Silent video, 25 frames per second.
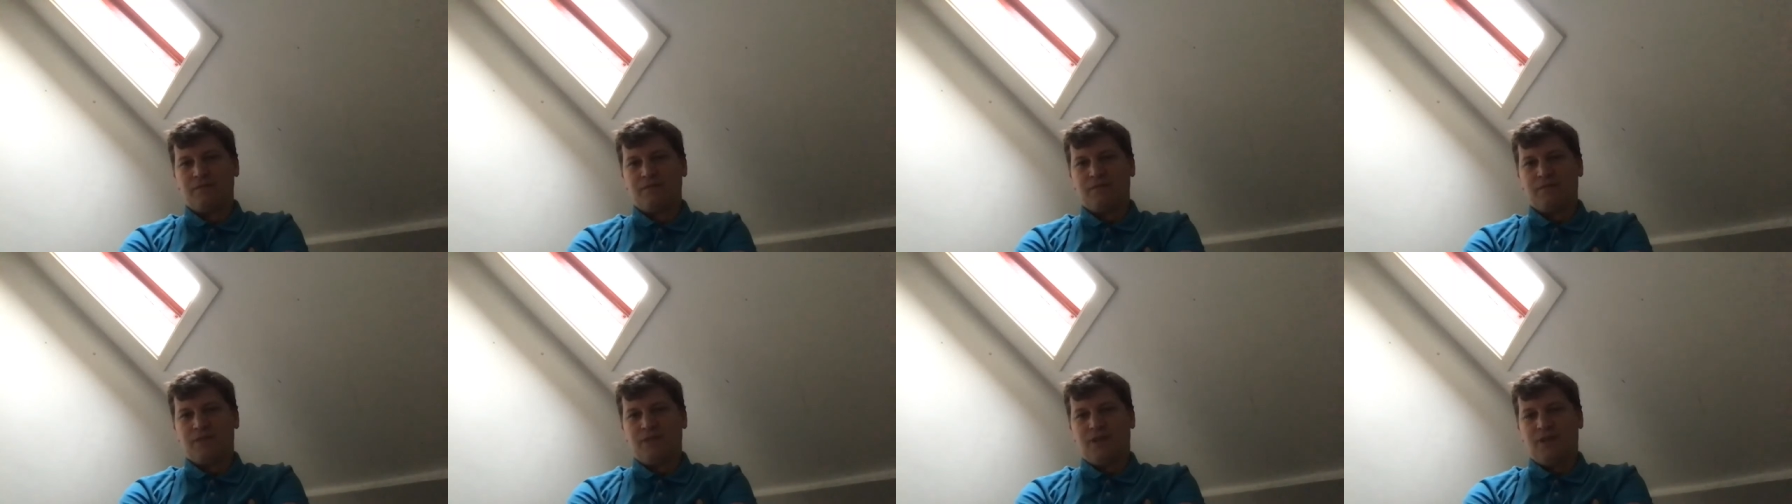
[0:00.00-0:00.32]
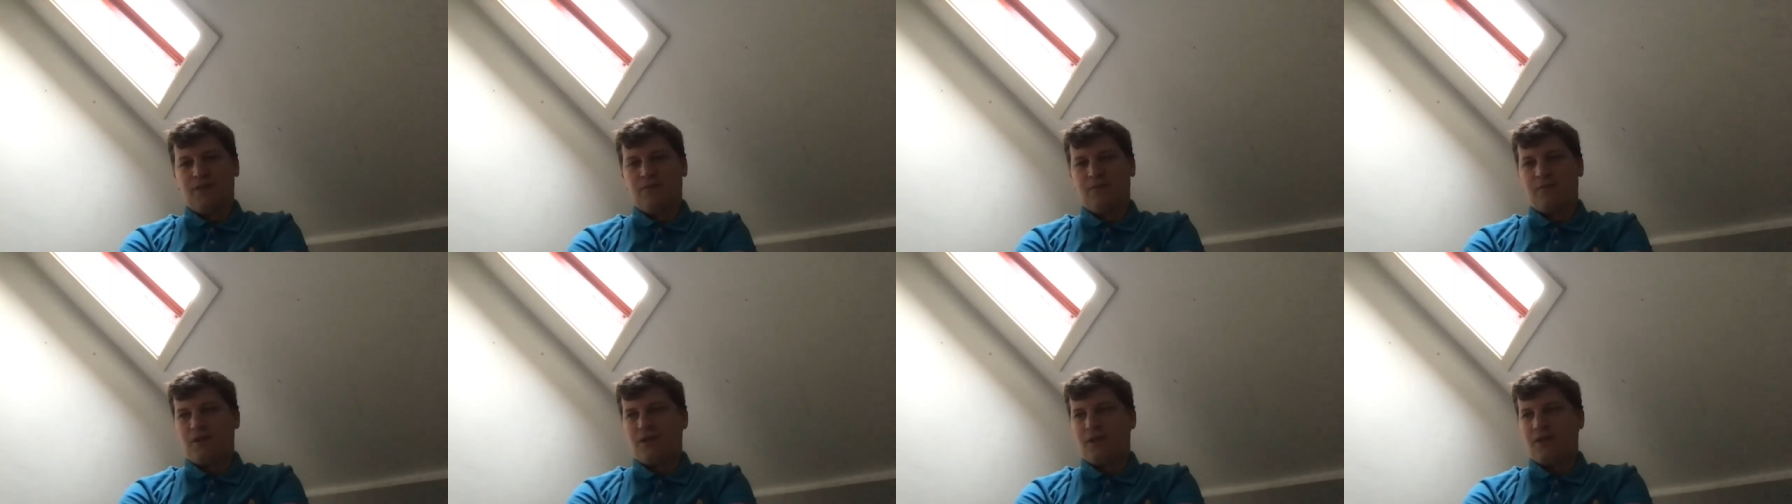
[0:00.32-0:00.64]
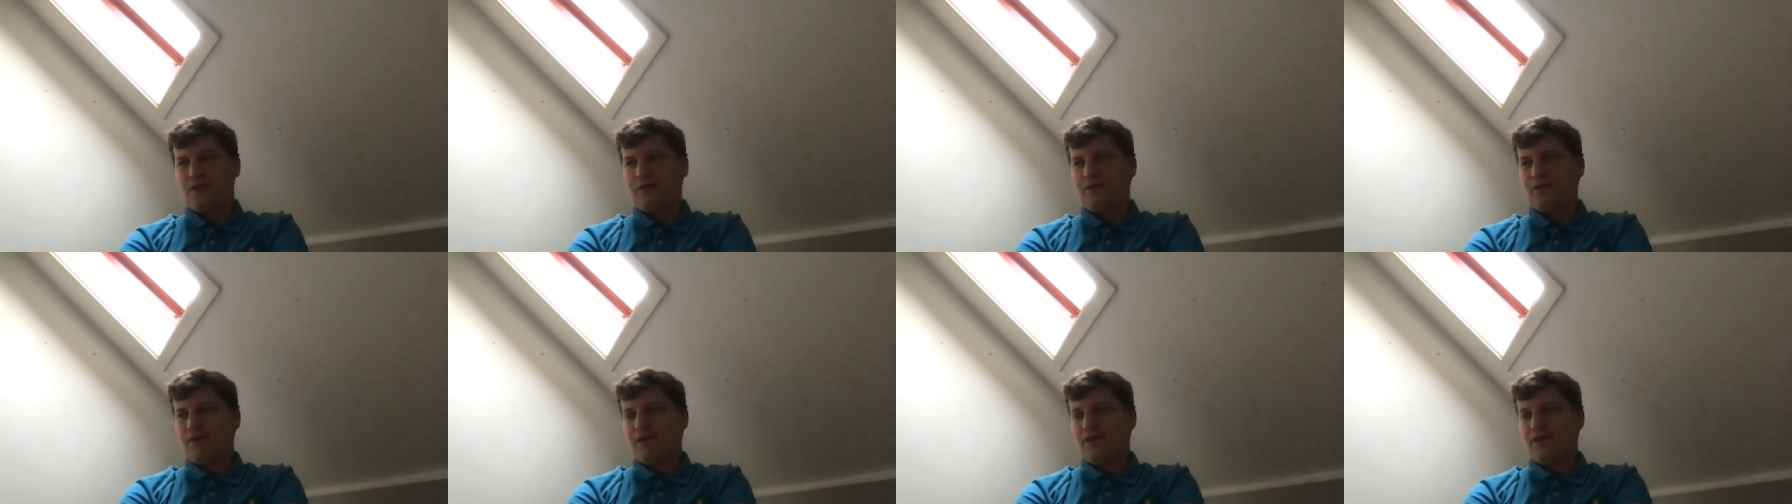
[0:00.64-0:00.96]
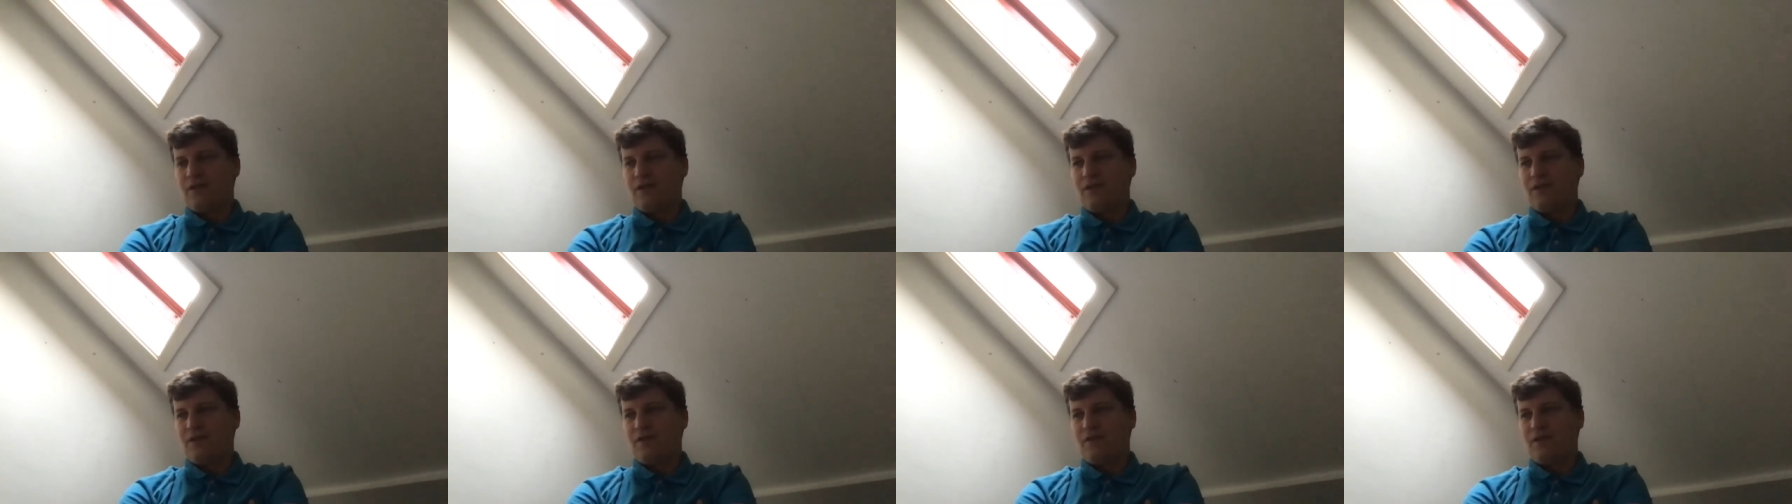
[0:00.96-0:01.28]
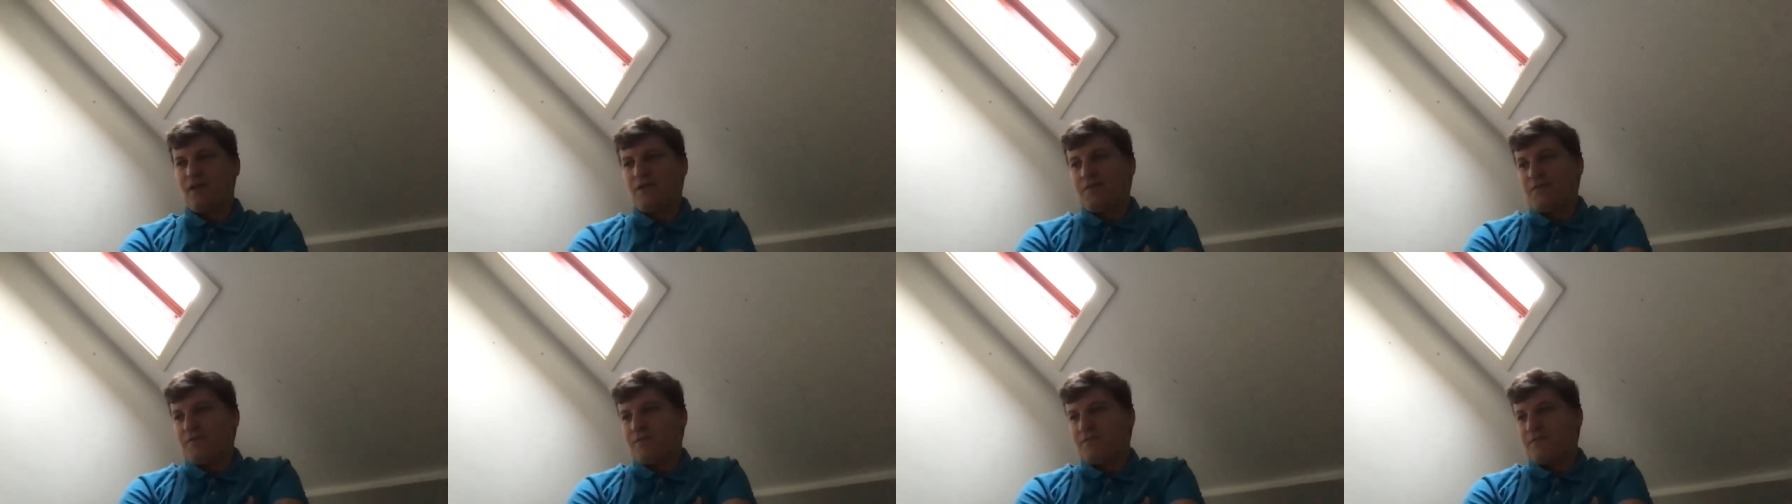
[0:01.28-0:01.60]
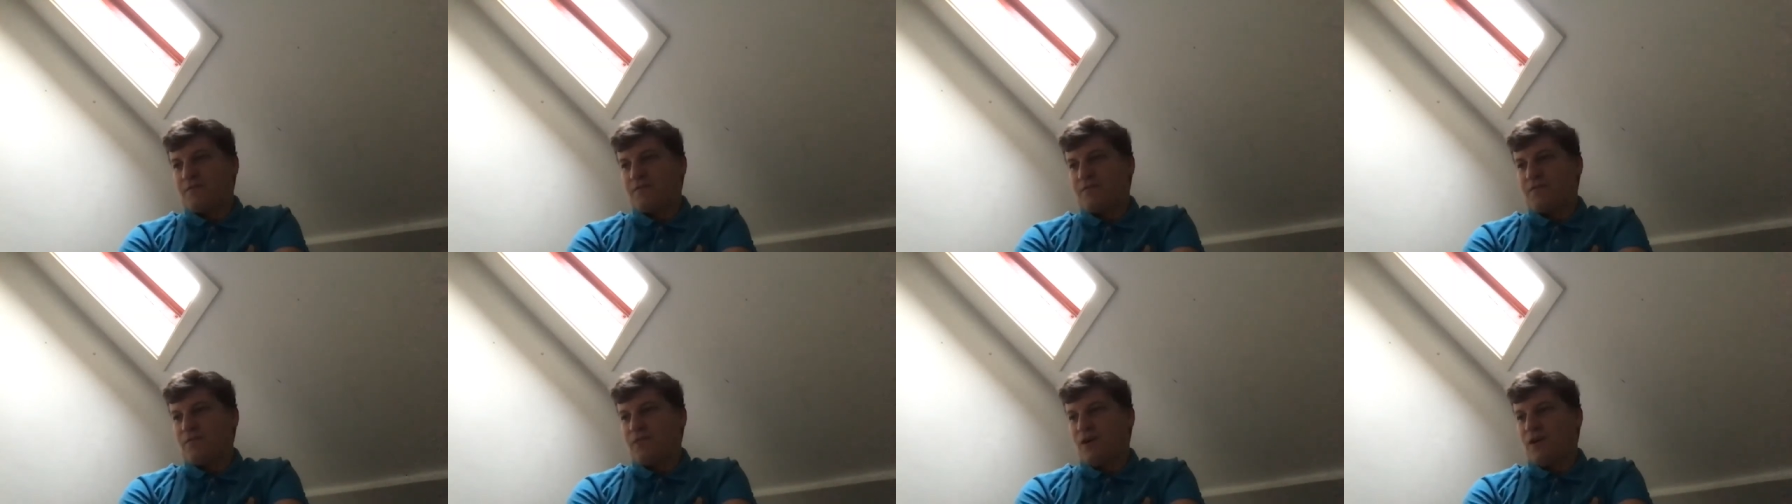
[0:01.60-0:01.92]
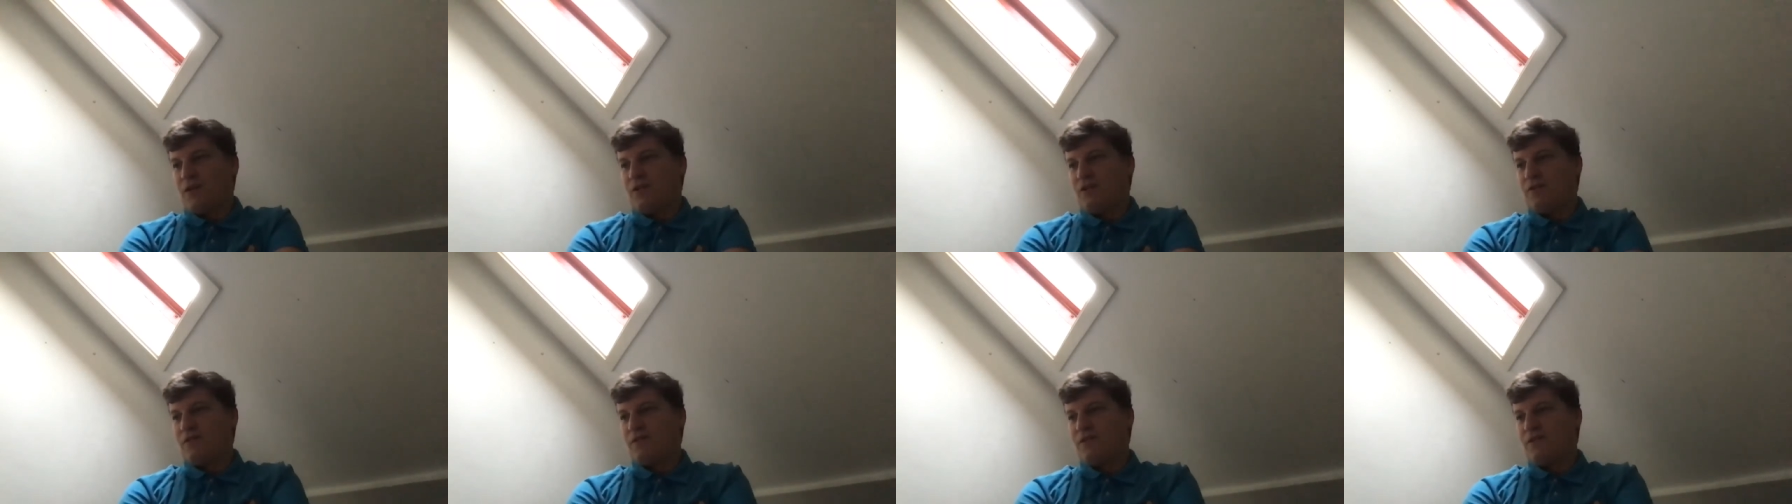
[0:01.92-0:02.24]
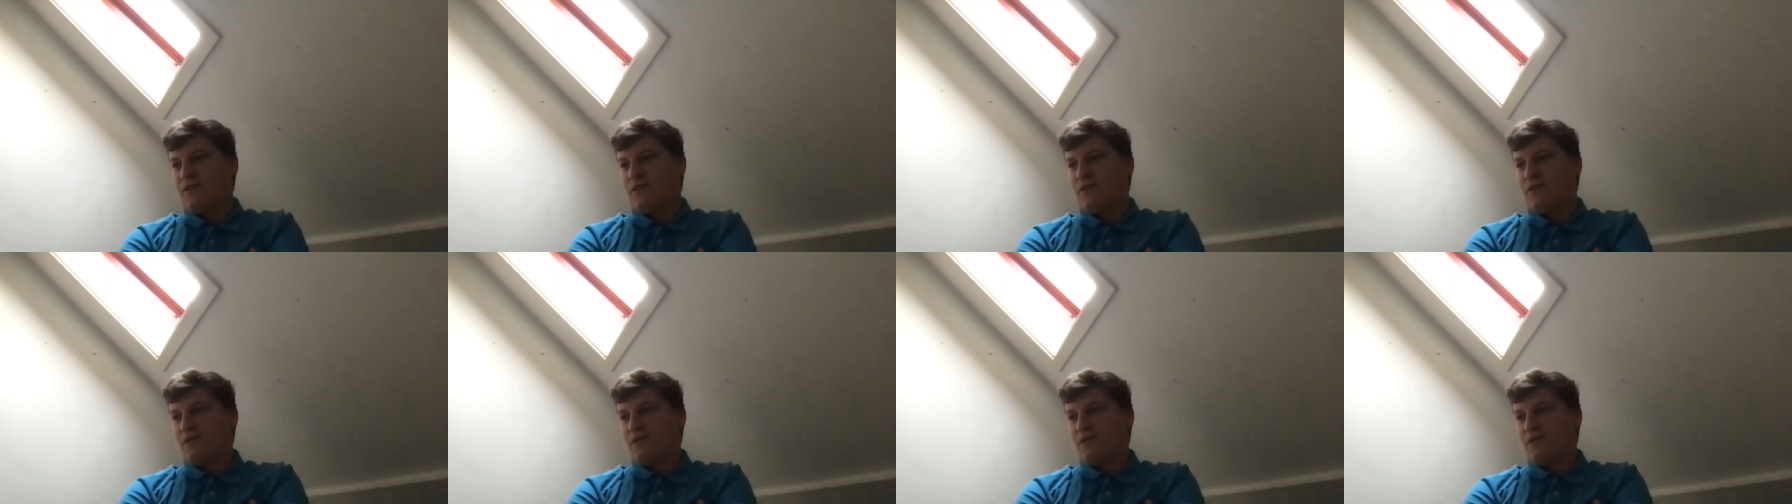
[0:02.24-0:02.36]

Imran that well,